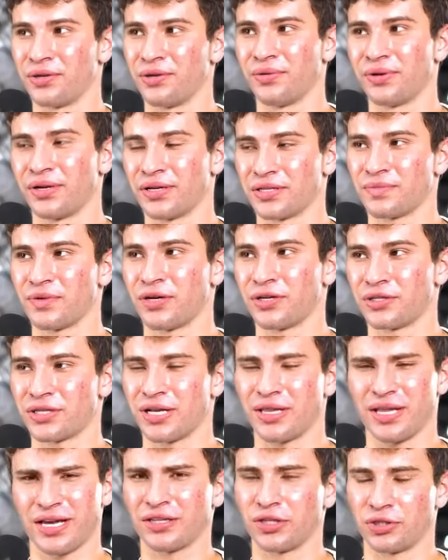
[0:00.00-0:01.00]
want to do it as
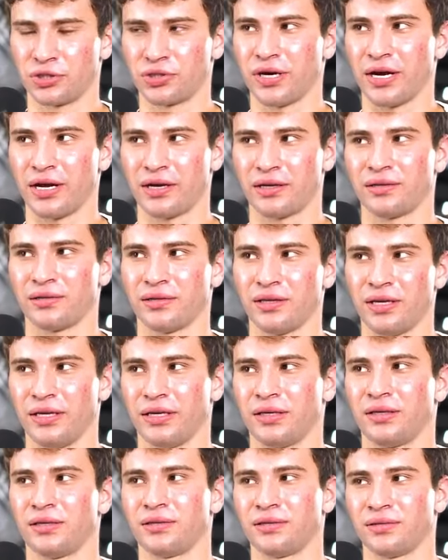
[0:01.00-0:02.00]
much. I like the track.
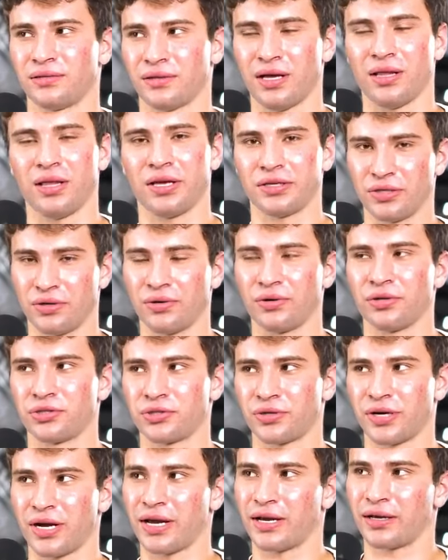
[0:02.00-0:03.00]
Like, I like to go
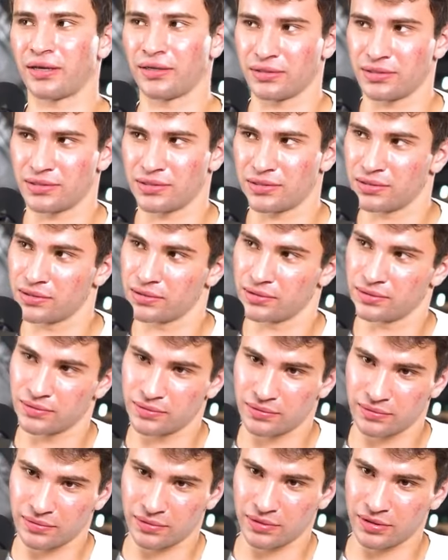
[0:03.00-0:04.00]
to the track. It's
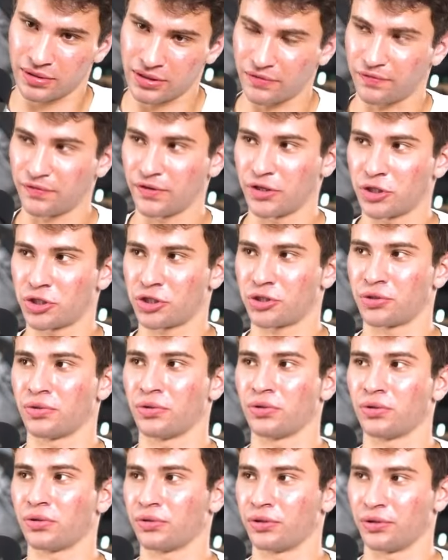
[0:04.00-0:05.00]
it's
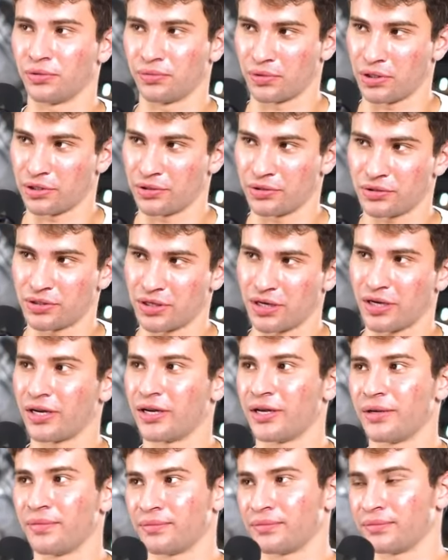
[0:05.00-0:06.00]
official. You run your
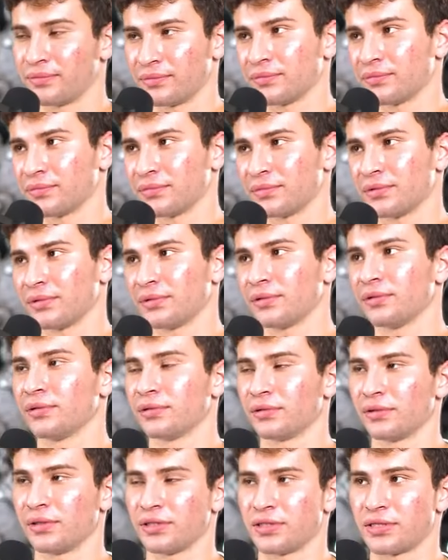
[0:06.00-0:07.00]
time yeah.
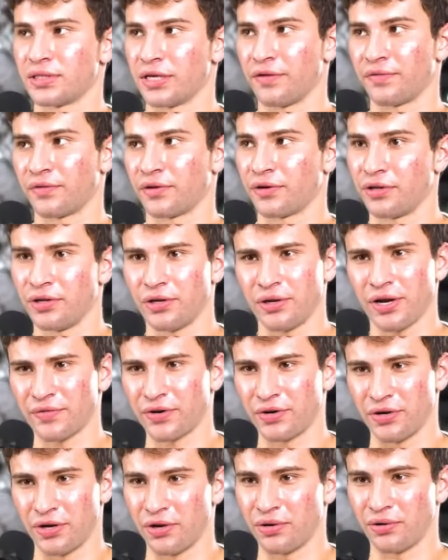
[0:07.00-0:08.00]
It's safer. And you
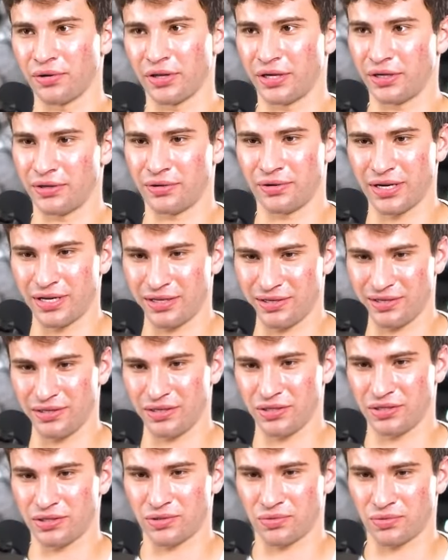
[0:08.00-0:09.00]
never know. Like you're getting
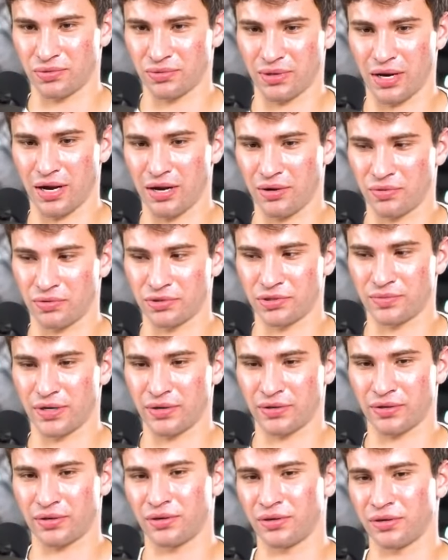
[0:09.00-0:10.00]
in these high
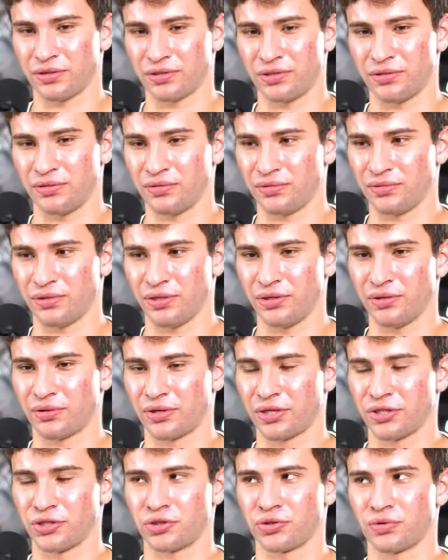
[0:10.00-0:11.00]
horsepower cars, you, you
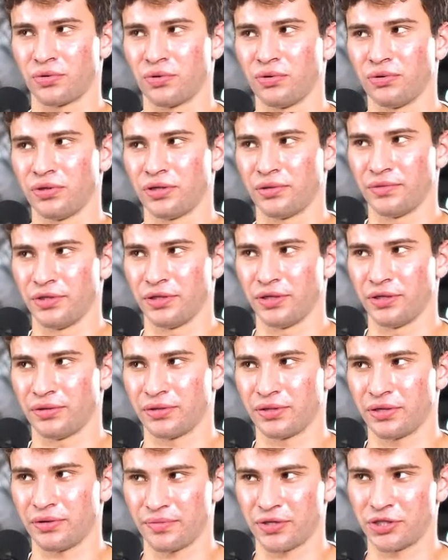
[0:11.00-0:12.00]
don't control them. You
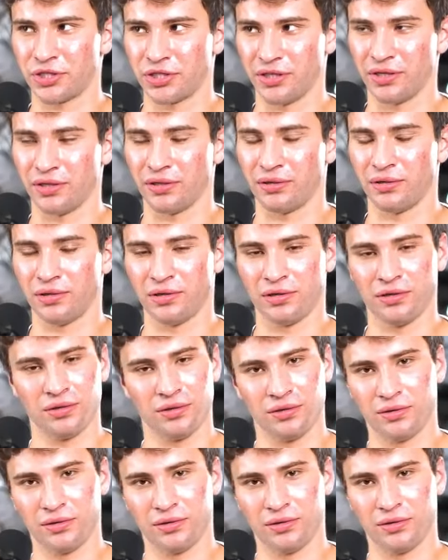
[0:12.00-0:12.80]
know, they're machine.